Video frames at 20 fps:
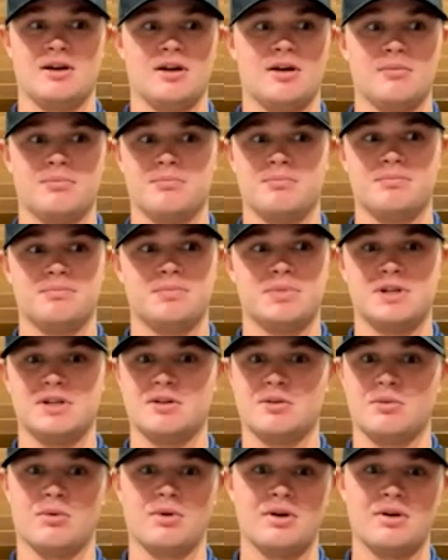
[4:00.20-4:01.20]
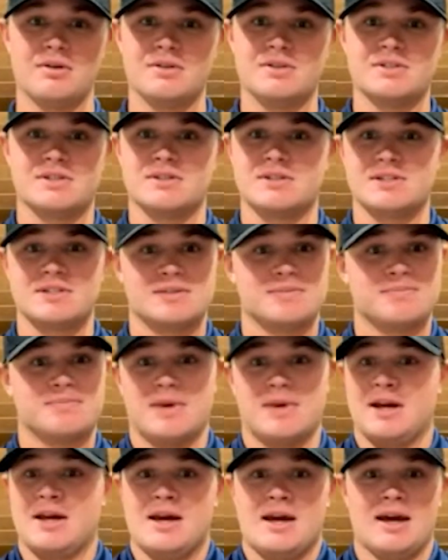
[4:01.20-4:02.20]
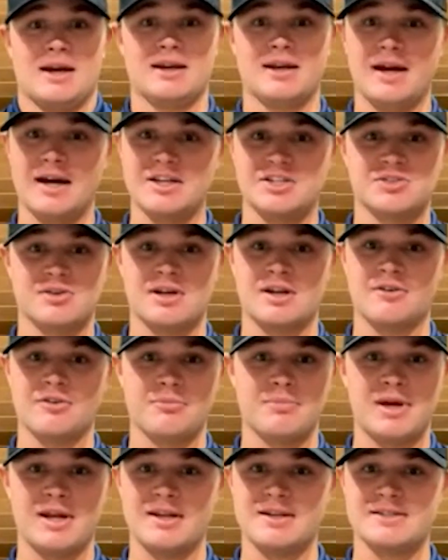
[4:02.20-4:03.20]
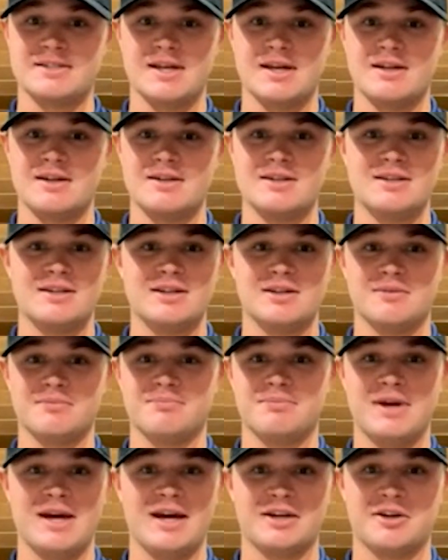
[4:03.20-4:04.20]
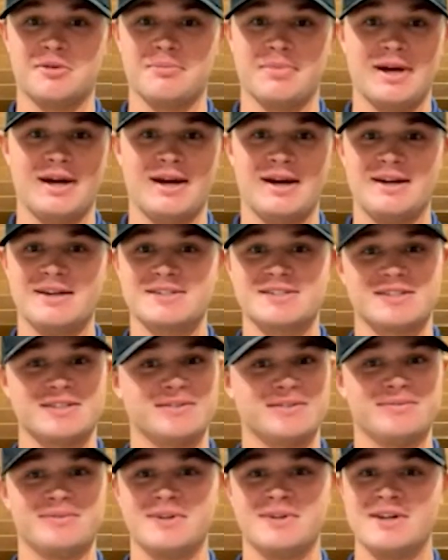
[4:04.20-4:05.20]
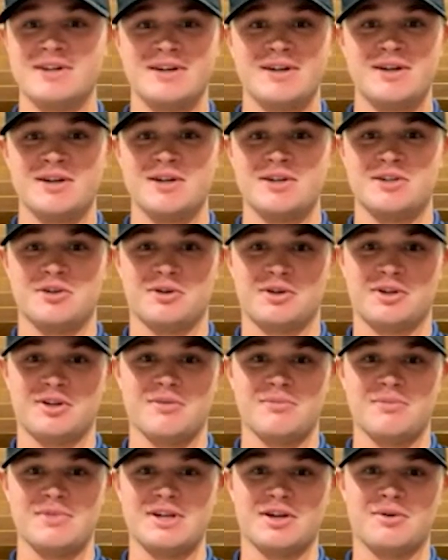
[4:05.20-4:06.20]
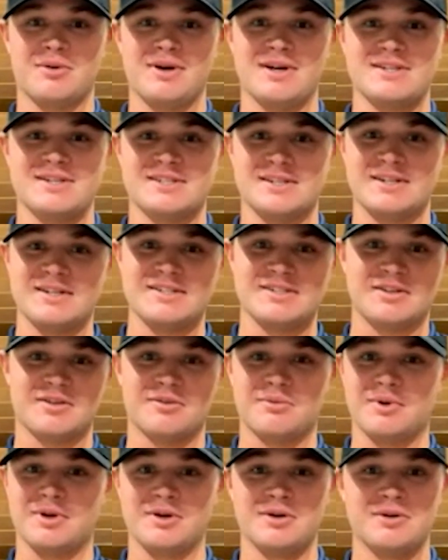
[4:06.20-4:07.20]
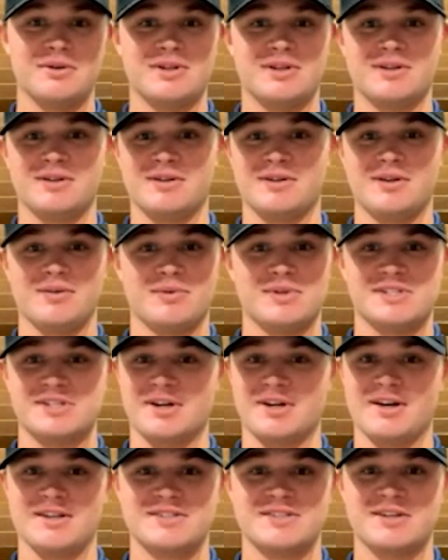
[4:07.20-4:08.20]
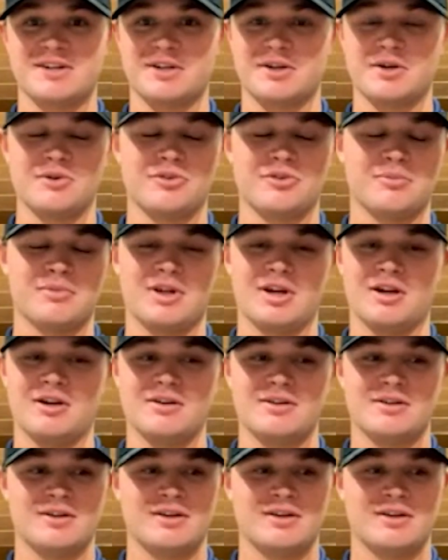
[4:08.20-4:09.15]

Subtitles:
up being the Royals, and just got traded for Benintendi, and pack your bags, and you're going to meet Quad Cities on the road in Wisconsin and go from there.